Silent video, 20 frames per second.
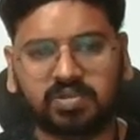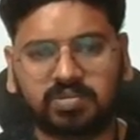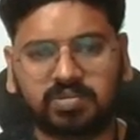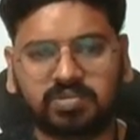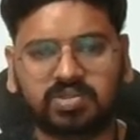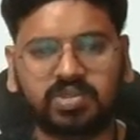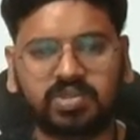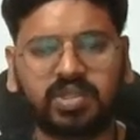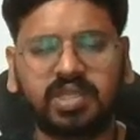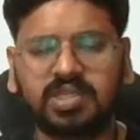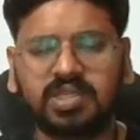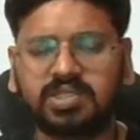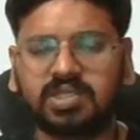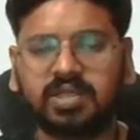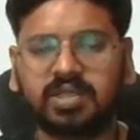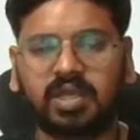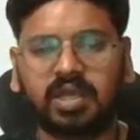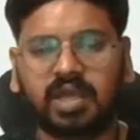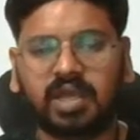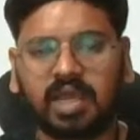So there is
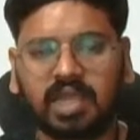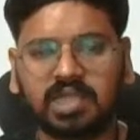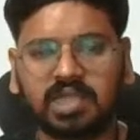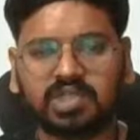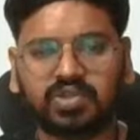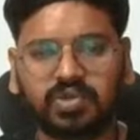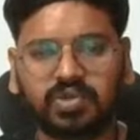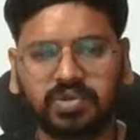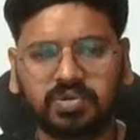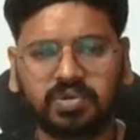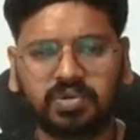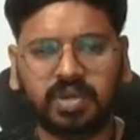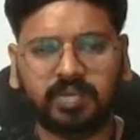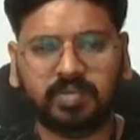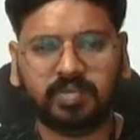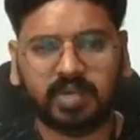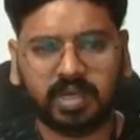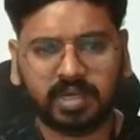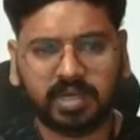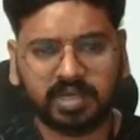I'll show you
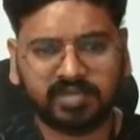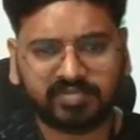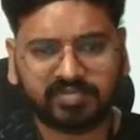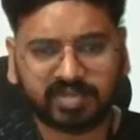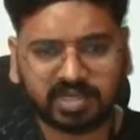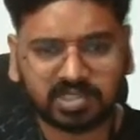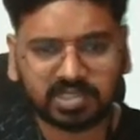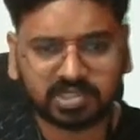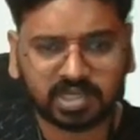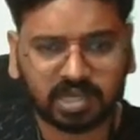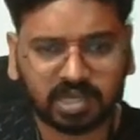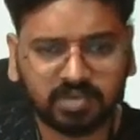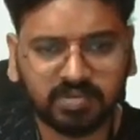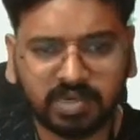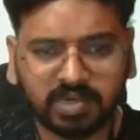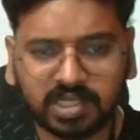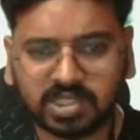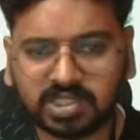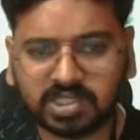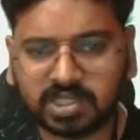a difference now.
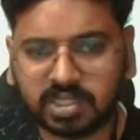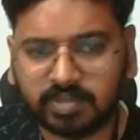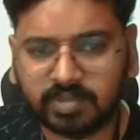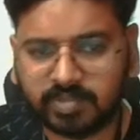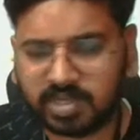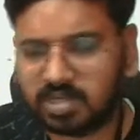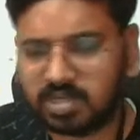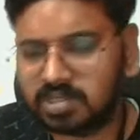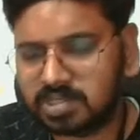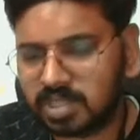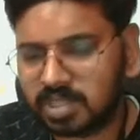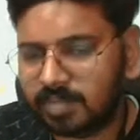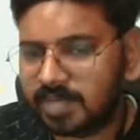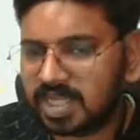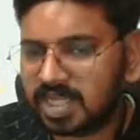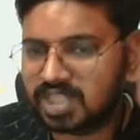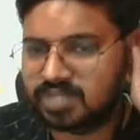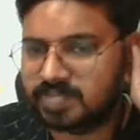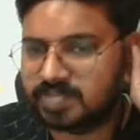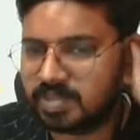List, because
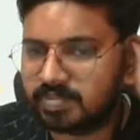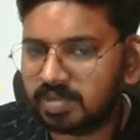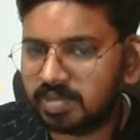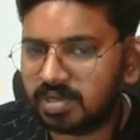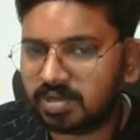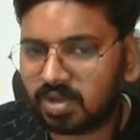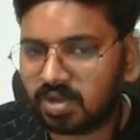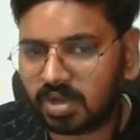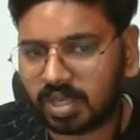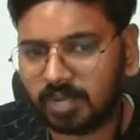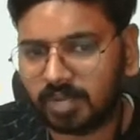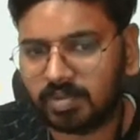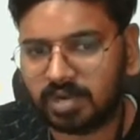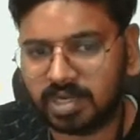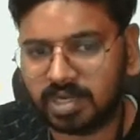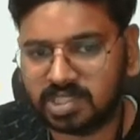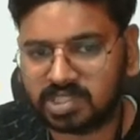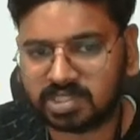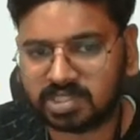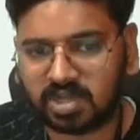sometimes people talk about
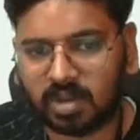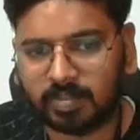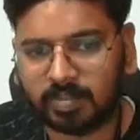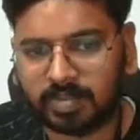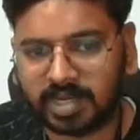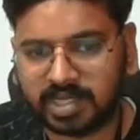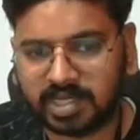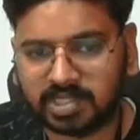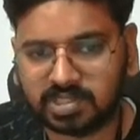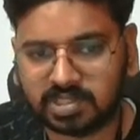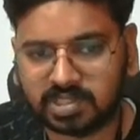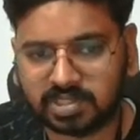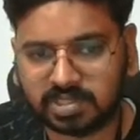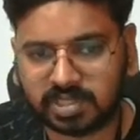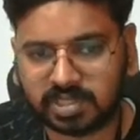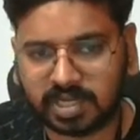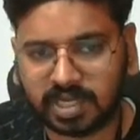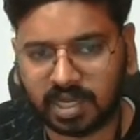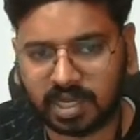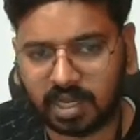list comprehensions,
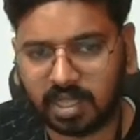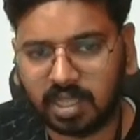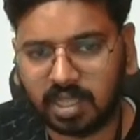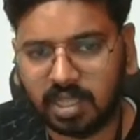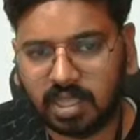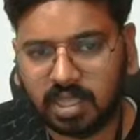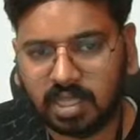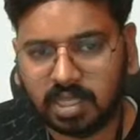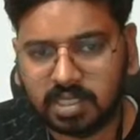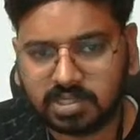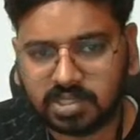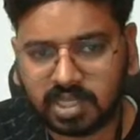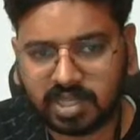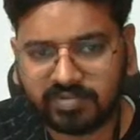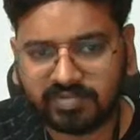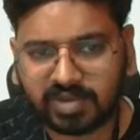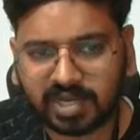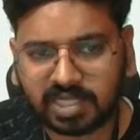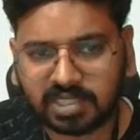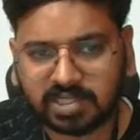right? Say
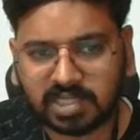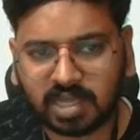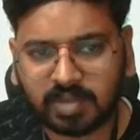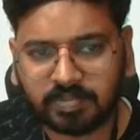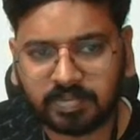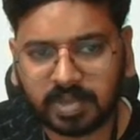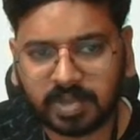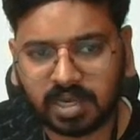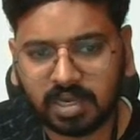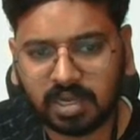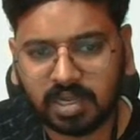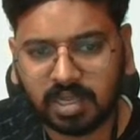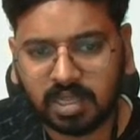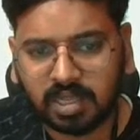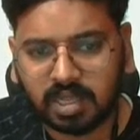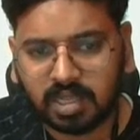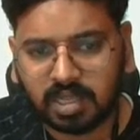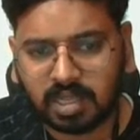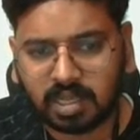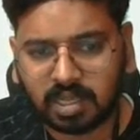for example,
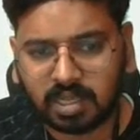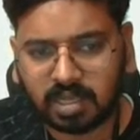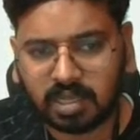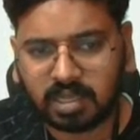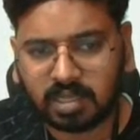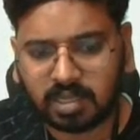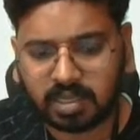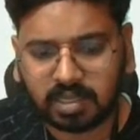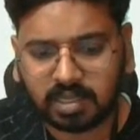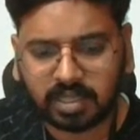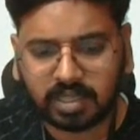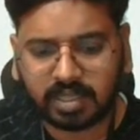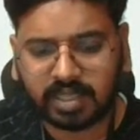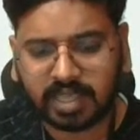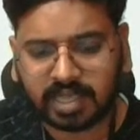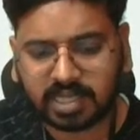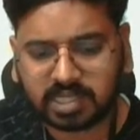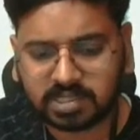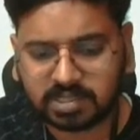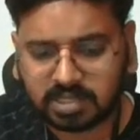
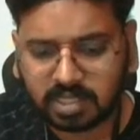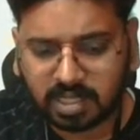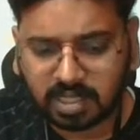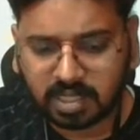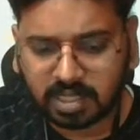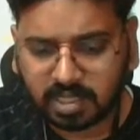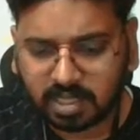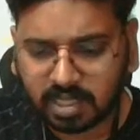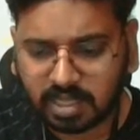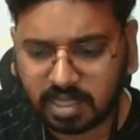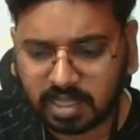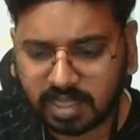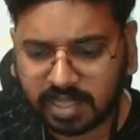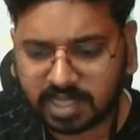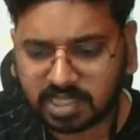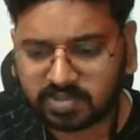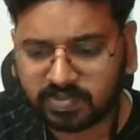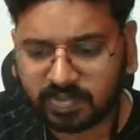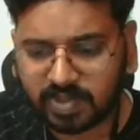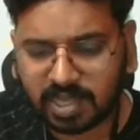
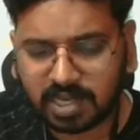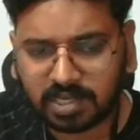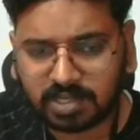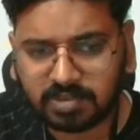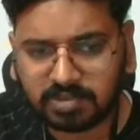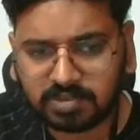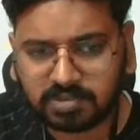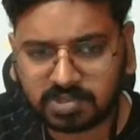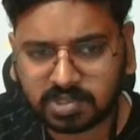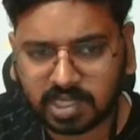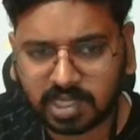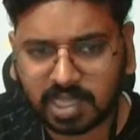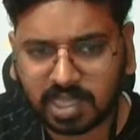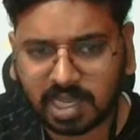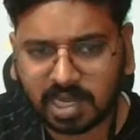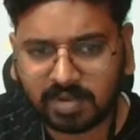x value, say L